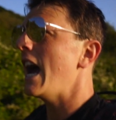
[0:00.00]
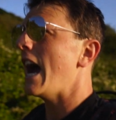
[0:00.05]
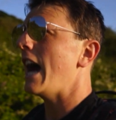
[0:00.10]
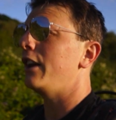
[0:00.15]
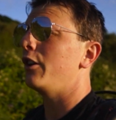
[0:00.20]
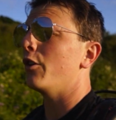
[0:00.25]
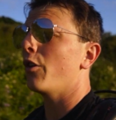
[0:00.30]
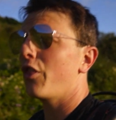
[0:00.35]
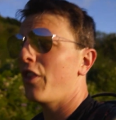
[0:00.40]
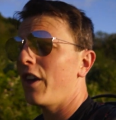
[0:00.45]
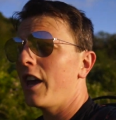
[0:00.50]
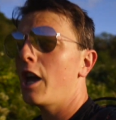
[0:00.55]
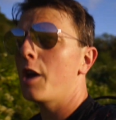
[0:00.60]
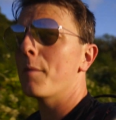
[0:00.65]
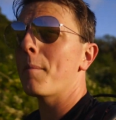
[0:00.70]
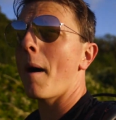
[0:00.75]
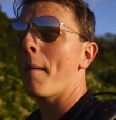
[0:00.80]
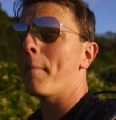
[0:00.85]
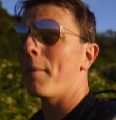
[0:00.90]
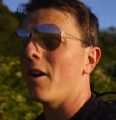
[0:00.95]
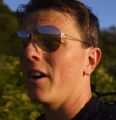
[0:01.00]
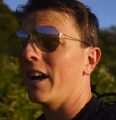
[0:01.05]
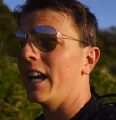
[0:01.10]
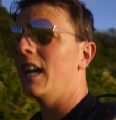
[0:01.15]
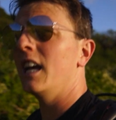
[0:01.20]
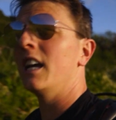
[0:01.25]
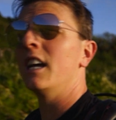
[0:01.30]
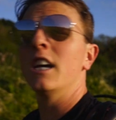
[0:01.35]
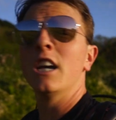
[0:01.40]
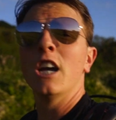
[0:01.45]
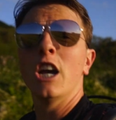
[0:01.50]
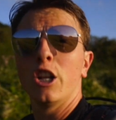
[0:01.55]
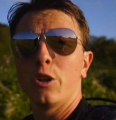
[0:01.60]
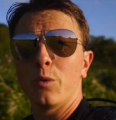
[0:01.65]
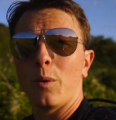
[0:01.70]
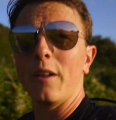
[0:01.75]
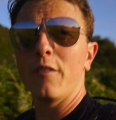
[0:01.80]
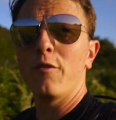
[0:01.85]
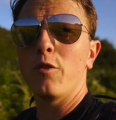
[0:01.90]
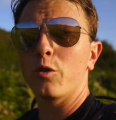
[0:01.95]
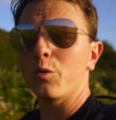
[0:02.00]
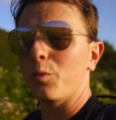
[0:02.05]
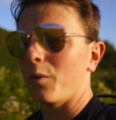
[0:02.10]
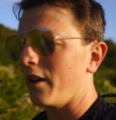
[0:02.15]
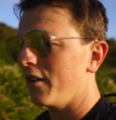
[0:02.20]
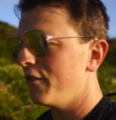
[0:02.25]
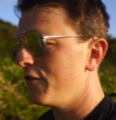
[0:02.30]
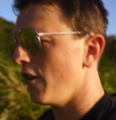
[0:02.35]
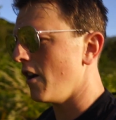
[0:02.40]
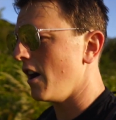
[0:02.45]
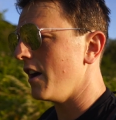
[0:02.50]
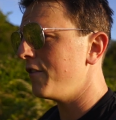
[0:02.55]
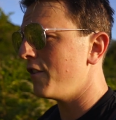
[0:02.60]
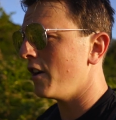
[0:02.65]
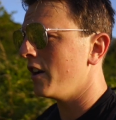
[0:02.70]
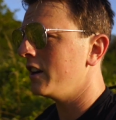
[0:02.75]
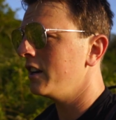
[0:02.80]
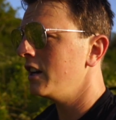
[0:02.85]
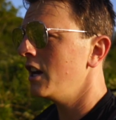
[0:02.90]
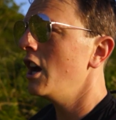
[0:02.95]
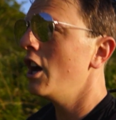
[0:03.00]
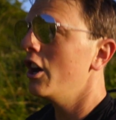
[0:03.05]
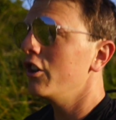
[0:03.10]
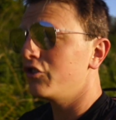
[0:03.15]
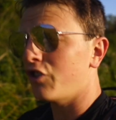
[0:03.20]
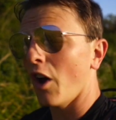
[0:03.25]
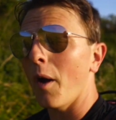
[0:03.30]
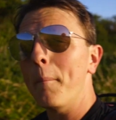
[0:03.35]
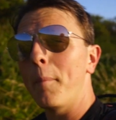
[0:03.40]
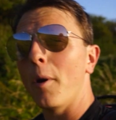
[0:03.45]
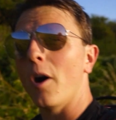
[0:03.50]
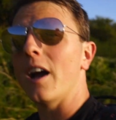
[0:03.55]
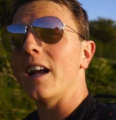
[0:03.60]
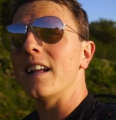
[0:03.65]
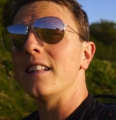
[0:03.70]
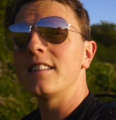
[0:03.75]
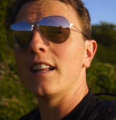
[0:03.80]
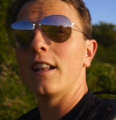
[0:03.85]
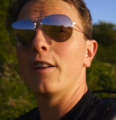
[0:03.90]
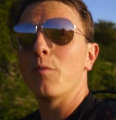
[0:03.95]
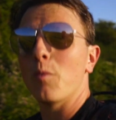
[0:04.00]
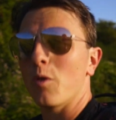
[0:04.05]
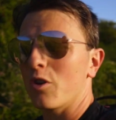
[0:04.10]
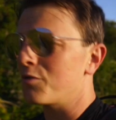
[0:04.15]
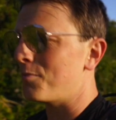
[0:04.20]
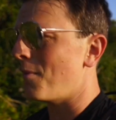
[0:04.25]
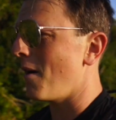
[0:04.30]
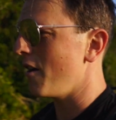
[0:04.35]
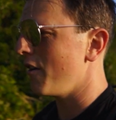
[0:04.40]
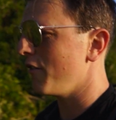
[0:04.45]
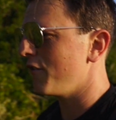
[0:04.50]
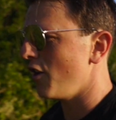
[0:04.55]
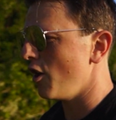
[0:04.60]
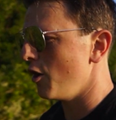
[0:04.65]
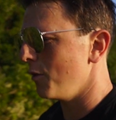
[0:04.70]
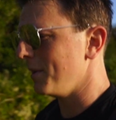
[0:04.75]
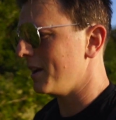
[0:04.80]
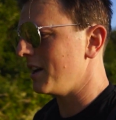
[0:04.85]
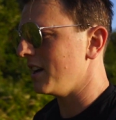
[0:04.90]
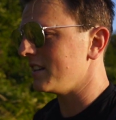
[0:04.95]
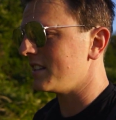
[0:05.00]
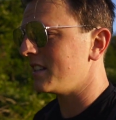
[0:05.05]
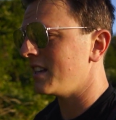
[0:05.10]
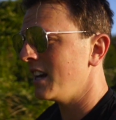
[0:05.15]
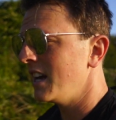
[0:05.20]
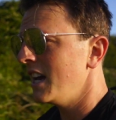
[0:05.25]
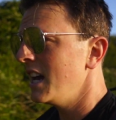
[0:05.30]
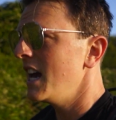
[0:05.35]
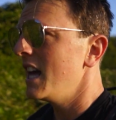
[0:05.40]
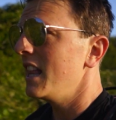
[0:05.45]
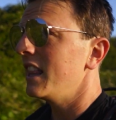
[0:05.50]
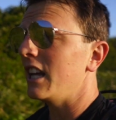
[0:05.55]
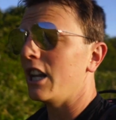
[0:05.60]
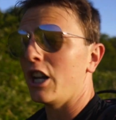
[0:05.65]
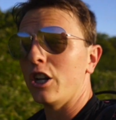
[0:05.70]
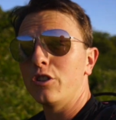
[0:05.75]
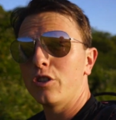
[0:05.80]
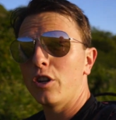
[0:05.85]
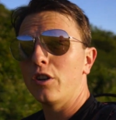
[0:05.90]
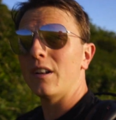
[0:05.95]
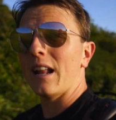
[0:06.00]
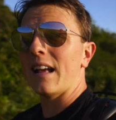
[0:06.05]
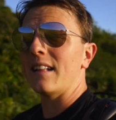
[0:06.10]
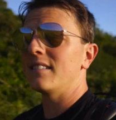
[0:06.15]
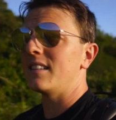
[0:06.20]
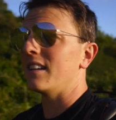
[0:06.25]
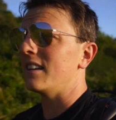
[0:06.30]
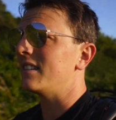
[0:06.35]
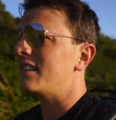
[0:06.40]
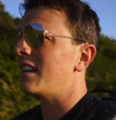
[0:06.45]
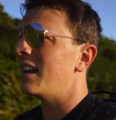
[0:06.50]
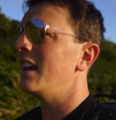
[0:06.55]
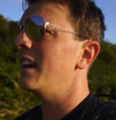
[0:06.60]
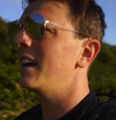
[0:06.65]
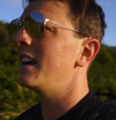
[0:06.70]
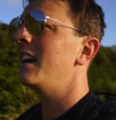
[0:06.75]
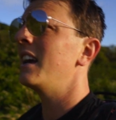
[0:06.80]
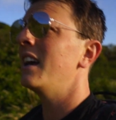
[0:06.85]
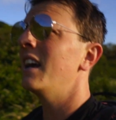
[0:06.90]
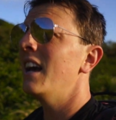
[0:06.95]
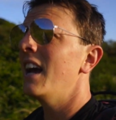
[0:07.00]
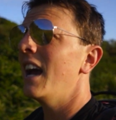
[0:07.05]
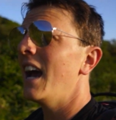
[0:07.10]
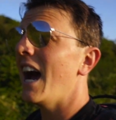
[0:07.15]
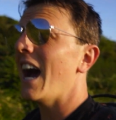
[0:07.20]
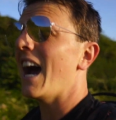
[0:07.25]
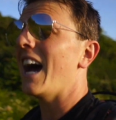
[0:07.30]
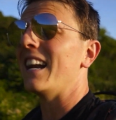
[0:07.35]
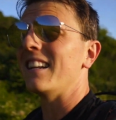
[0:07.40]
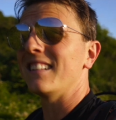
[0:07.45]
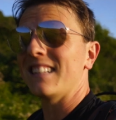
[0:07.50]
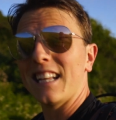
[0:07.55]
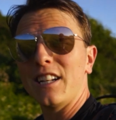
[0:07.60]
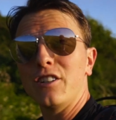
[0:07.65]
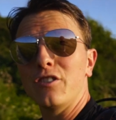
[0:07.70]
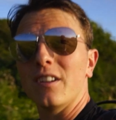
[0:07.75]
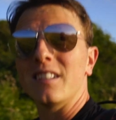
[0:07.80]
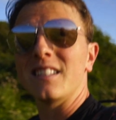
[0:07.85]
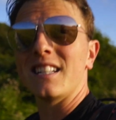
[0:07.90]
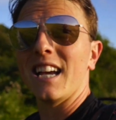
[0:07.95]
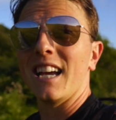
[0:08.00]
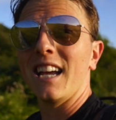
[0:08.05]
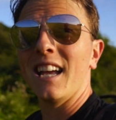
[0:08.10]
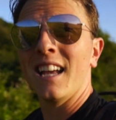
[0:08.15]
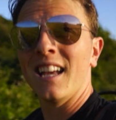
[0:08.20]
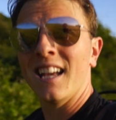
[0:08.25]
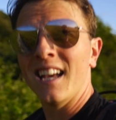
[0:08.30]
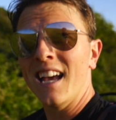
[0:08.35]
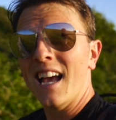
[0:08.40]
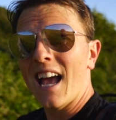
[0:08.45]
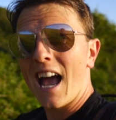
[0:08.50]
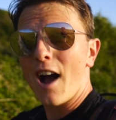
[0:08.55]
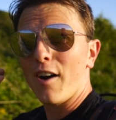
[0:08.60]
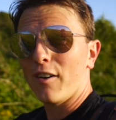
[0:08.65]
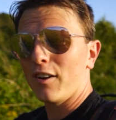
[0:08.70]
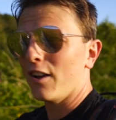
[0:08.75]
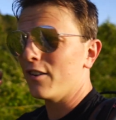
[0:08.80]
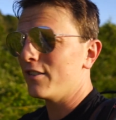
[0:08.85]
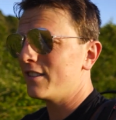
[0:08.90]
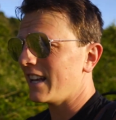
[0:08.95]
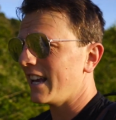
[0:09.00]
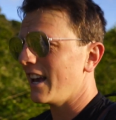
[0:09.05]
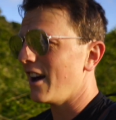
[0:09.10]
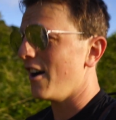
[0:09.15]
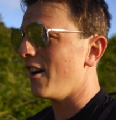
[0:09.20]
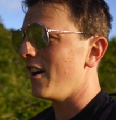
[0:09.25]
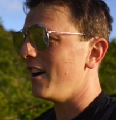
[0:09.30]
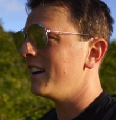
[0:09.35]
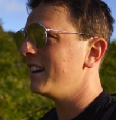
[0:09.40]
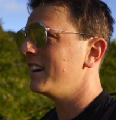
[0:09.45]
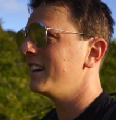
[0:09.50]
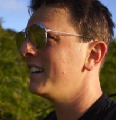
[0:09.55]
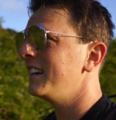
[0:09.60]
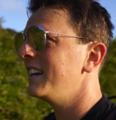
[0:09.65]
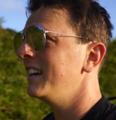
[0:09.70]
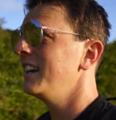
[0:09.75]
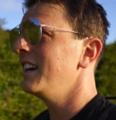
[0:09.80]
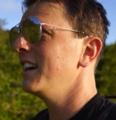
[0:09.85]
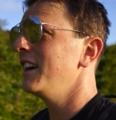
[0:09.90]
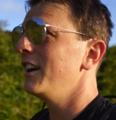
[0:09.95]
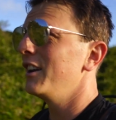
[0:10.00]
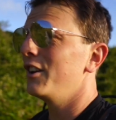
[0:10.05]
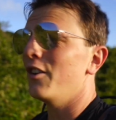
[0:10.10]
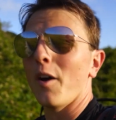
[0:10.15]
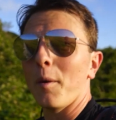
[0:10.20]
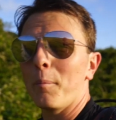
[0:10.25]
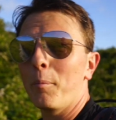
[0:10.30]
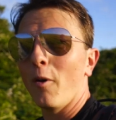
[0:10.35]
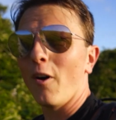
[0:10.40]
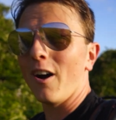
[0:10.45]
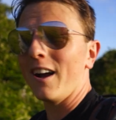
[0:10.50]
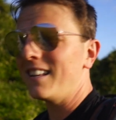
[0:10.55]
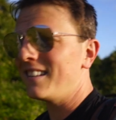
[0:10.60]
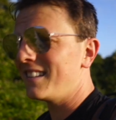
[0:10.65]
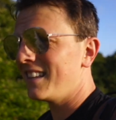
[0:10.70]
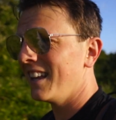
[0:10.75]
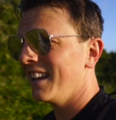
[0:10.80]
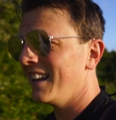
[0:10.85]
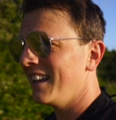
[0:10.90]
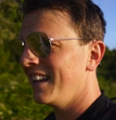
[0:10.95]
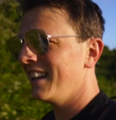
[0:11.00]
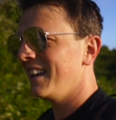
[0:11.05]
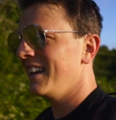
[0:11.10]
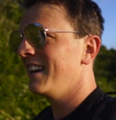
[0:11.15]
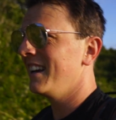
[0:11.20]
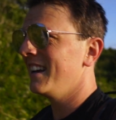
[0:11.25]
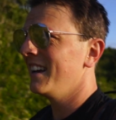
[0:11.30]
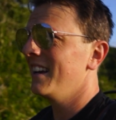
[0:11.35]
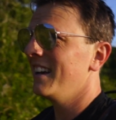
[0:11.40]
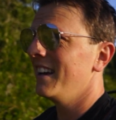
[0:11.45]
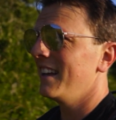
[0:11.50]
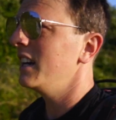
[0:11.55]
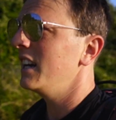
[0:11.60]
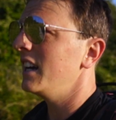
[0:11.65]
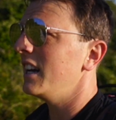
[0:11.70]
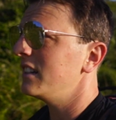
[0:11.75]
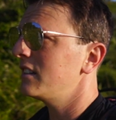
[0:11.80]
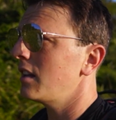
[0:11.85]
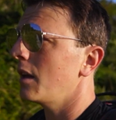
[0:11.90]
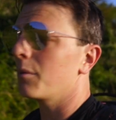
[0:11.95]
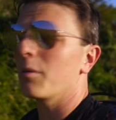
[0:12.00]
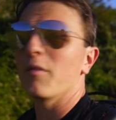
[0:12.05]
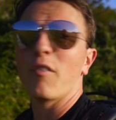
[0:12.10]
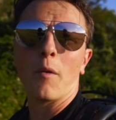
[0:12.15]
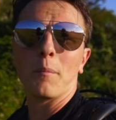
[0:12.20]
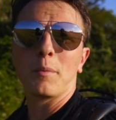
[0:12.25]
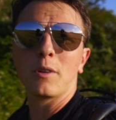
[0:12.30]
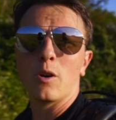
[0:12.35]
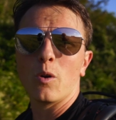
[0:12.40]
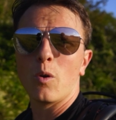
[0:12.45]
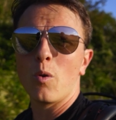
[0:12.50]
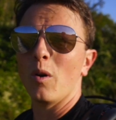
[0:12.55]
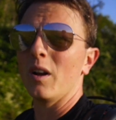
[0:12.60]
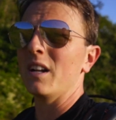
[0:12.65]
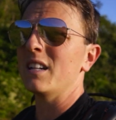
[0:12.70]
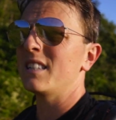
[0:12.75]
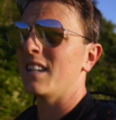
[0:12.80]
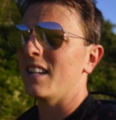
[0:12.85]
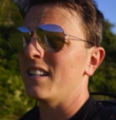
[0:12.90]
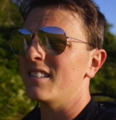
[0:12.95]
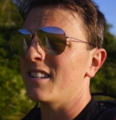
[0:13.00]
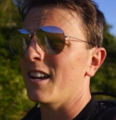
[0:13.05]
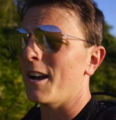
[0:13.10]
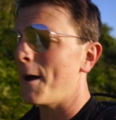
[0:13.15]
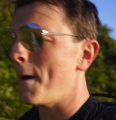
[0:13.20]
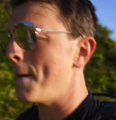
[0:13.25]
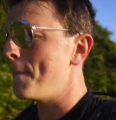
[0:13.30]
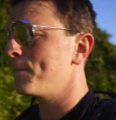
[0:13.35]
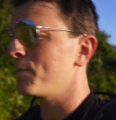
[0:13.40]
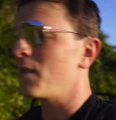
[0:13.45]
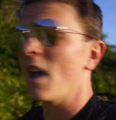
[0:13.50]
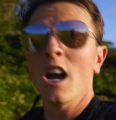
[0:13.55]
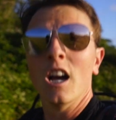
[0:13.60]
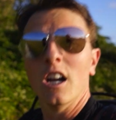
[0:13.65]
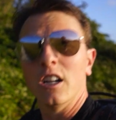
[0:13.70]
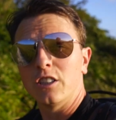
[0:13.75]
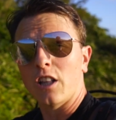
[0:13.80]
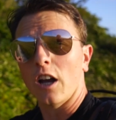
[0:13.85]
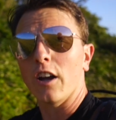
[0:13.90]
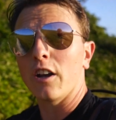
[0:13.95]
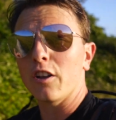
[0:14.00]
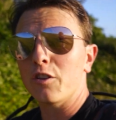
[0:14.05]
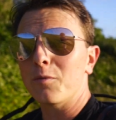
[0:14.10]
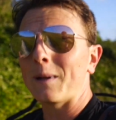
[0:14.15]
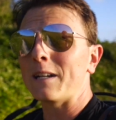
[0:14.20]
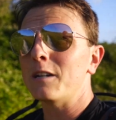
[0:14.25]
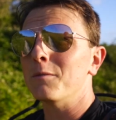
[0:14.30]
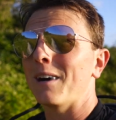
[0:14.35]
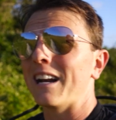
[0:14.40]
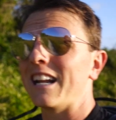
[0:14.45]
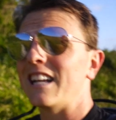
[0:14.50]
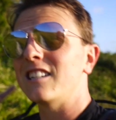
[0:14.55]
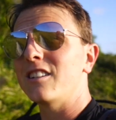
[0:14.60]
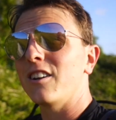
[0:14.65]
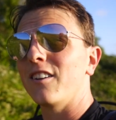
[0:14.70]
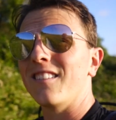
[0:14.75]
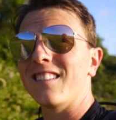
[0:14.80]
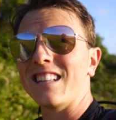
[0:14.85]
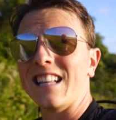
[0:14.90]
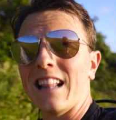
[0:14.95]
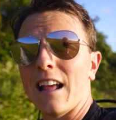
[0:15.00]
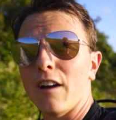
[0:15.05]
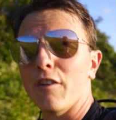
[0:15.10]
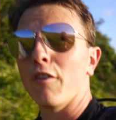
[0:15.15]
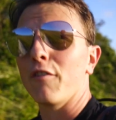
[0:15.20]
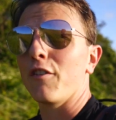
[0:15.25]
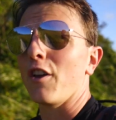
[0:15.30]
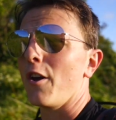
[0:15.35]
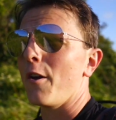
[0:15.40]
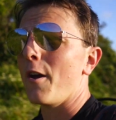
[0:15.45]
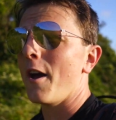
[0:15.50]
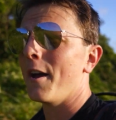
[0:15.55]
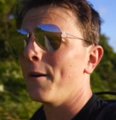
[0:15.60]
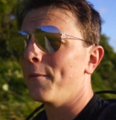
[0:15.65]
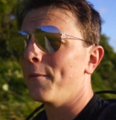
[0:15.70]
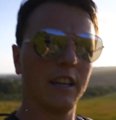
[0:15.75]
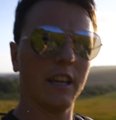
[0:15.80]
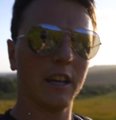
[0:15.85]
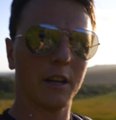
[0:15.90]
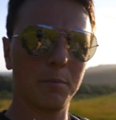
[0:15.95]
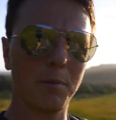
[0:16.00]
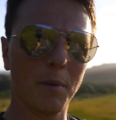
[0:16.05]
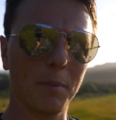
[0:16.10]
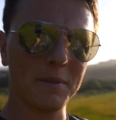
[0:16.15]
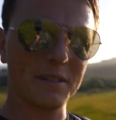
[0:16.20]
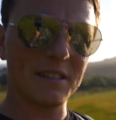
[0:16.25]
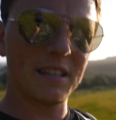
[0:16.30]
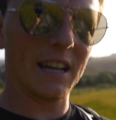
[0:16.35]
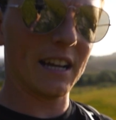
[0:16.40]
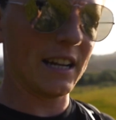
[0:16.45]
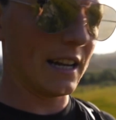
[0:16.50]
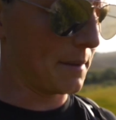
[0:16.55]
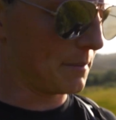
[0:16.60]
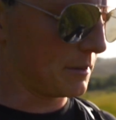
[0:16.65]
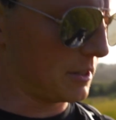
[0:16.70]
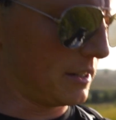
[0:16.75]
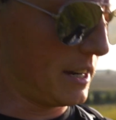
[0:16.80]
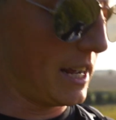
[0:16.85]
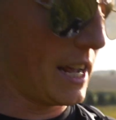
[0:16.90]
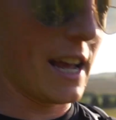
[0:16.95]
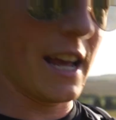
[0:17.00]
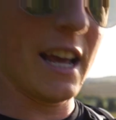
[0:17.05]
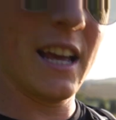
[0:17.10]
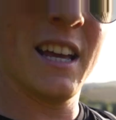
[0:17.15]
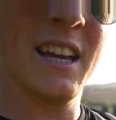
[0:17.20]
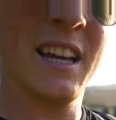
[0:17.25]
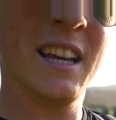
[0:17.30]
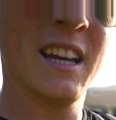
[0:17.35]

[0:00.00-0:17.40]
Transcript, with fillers: and you're thinking about buying 24 to 105, don't buy it until you've watched my review because they do two lenses and it's interesting how close they are, not in price, in terms of optical quality. So don't go and spend your money until you've seen that review. You can probably see it clipped on here.